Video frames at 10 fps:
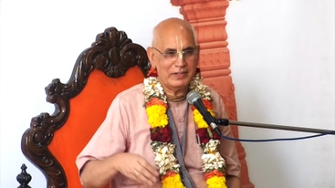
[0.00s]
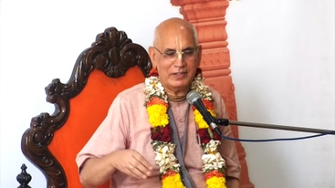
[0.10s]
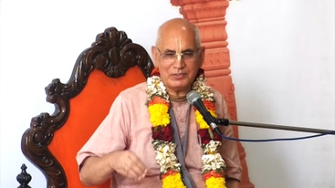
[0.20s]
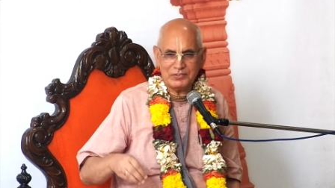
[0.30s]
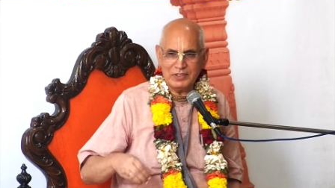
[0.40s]

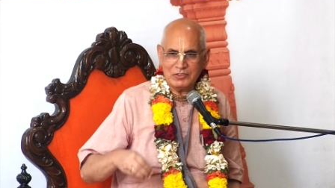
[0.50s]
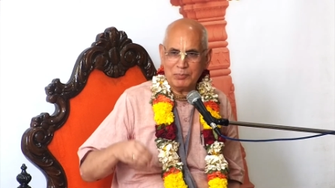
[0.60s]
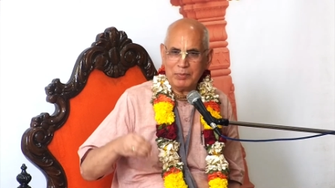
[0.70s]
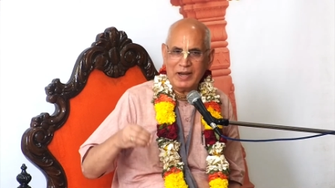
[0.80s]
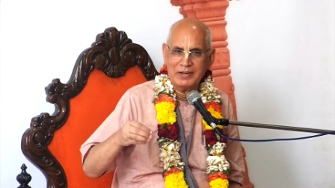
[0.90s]
this. They
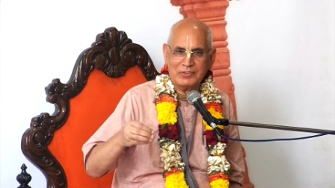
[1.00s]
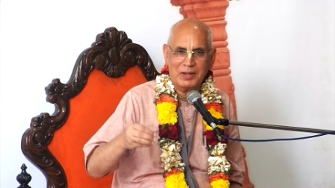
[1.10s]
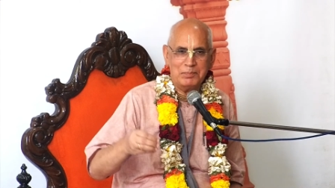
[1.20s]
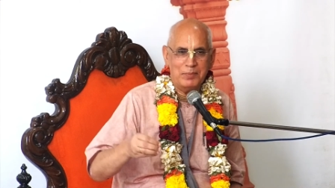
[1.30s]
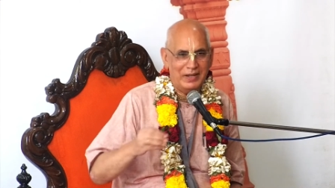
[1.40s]
supplied
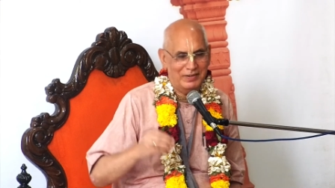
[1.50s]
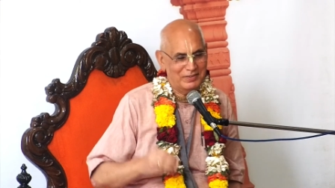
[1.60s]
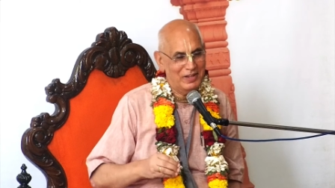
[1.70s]
some milk.